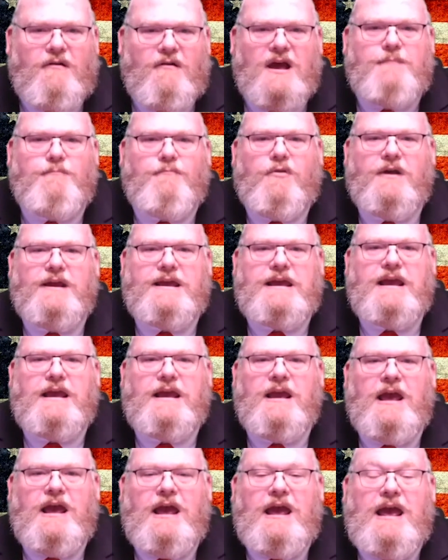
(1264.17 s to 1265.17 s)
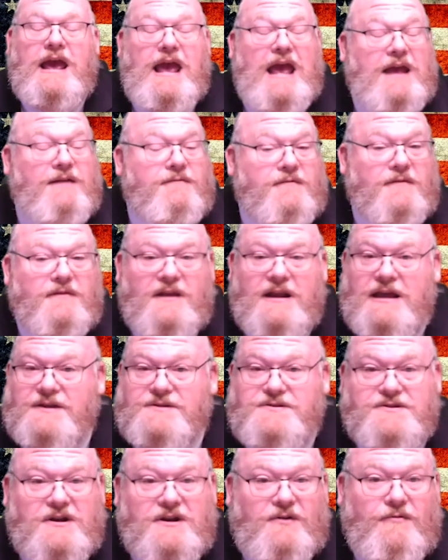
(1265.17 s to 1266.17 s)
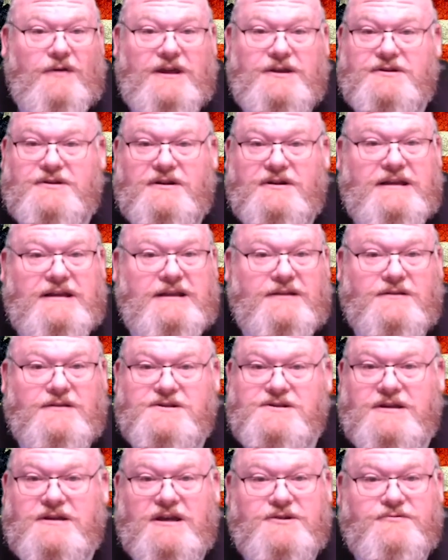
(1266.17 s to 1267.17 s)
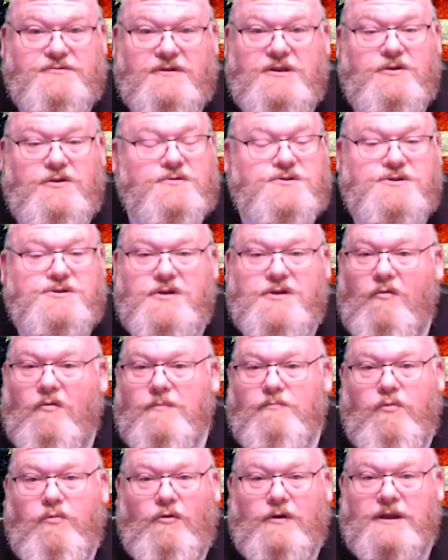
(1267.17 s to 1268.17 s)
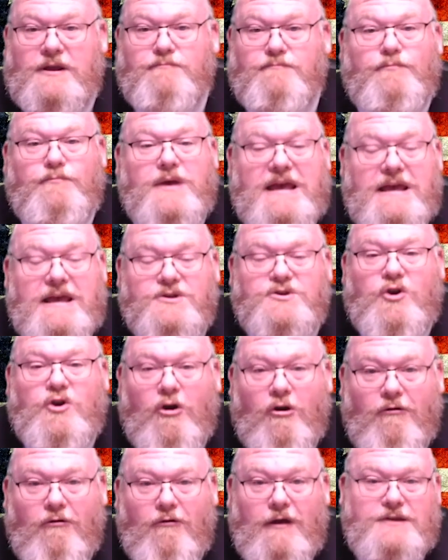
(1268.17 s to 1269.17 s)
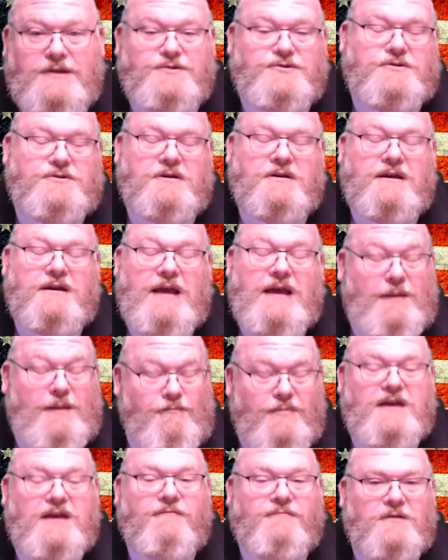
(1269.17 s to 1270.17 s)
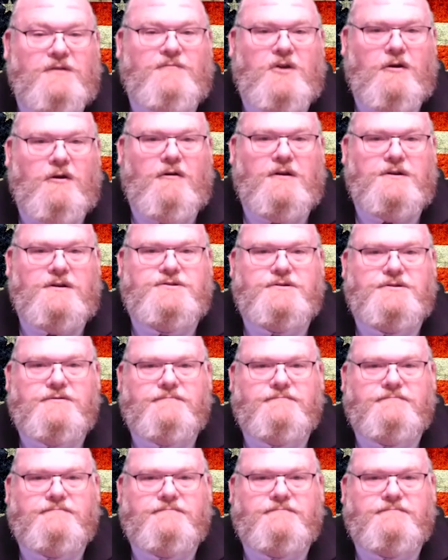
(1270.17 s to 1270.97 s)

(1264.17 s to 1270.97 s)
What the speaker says: upbringing, and for the next generation in this country. You're so important. Be encouraged and be of good courage.